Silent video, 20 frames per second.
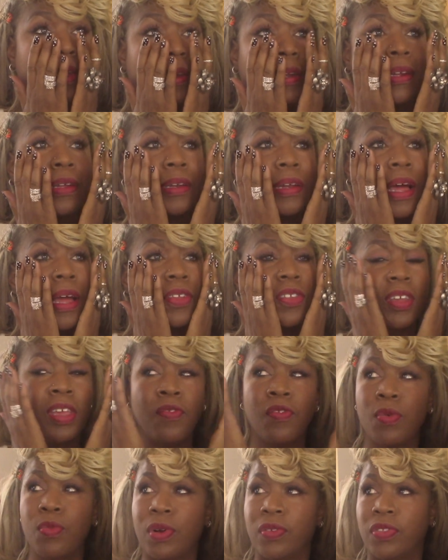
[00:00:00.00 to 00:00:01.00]
it a lot.
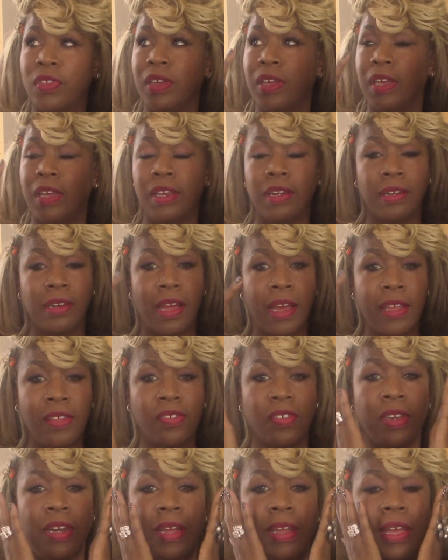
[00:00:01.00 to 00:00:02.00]
Even with the
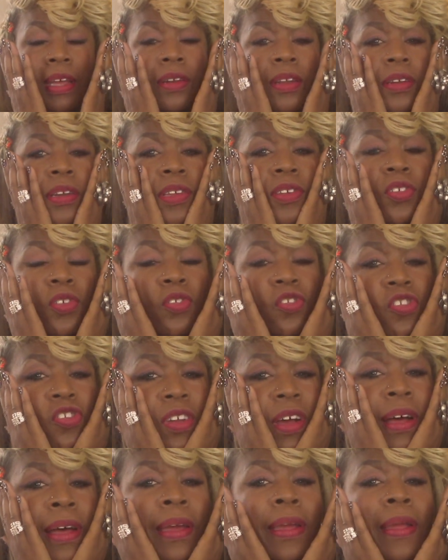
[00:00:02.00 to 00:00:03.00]
lights and again a little
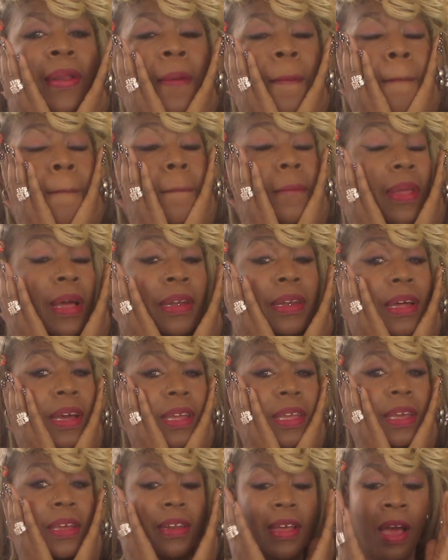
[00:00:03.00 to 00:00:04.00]
shine, I
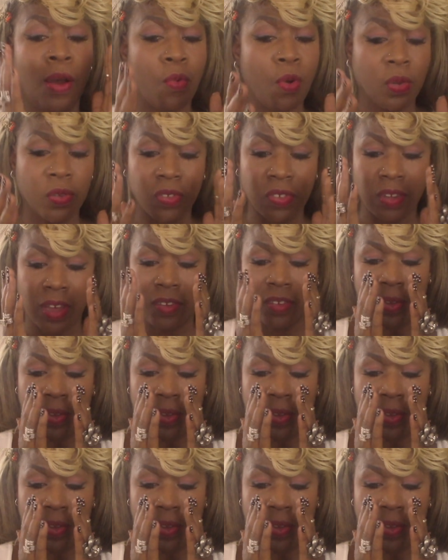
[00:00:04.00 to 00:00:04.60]
like it. I won't set